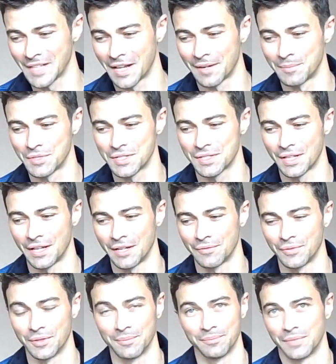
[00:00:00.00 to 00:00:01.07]
I'm just
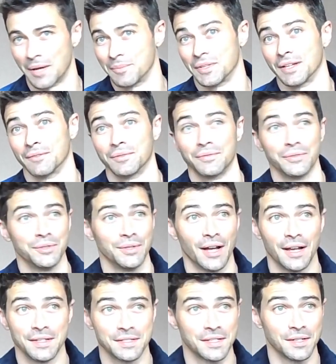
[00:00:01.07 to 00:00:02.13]
thankful. I'm thankful for you
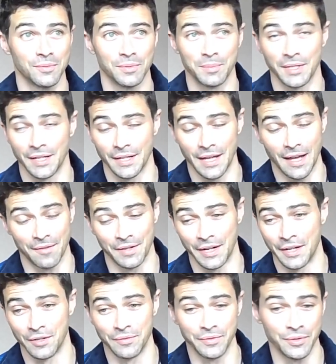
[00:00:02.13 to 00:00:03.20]
guys sitting with me and having an
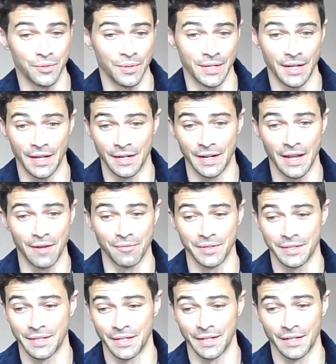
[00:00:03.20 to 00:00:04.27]
interview and
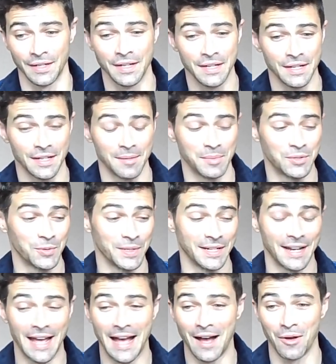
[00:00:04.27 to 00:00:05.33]
everything in between
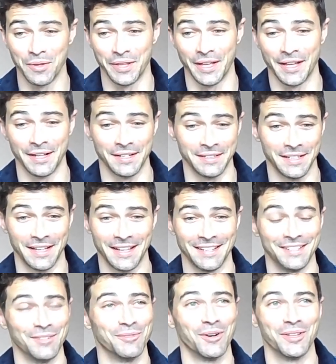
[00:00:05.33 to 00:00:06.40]
now, then, and the end
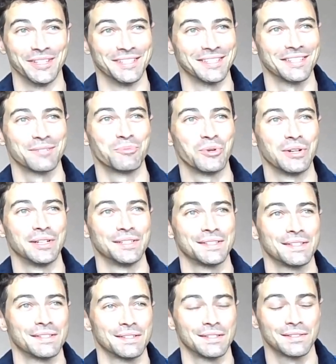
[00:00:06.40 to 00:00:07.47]
of all these
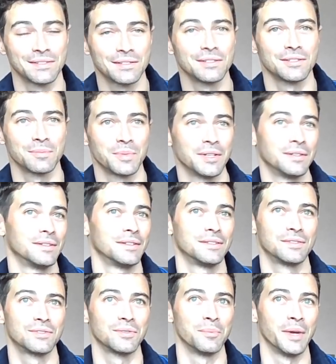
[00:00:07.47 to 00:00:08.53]
experiences.
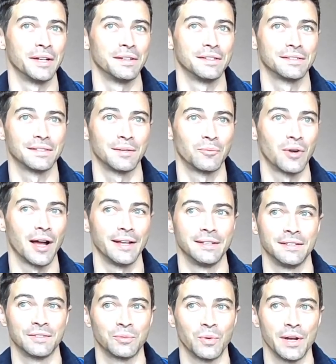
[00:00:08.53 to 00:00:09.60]
It's tremendous. I'm riding
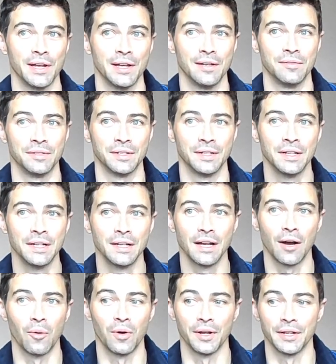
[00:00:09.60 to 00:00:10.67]
this wave, and
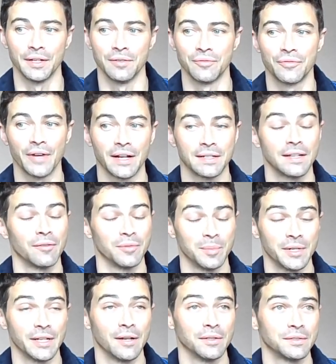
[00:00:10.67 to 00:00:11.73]
I want to infect
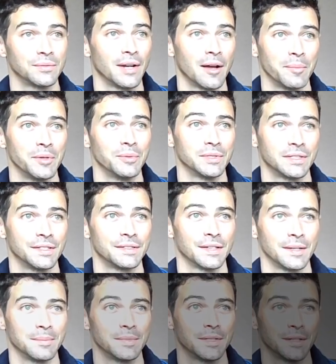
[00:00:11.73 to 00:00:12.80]
everybody else around me with the
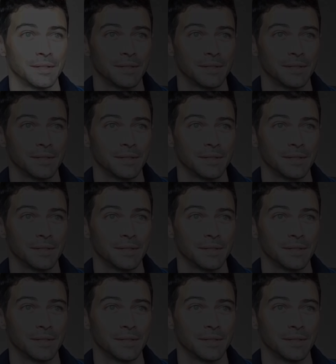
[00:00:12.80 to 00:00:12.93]
same thing.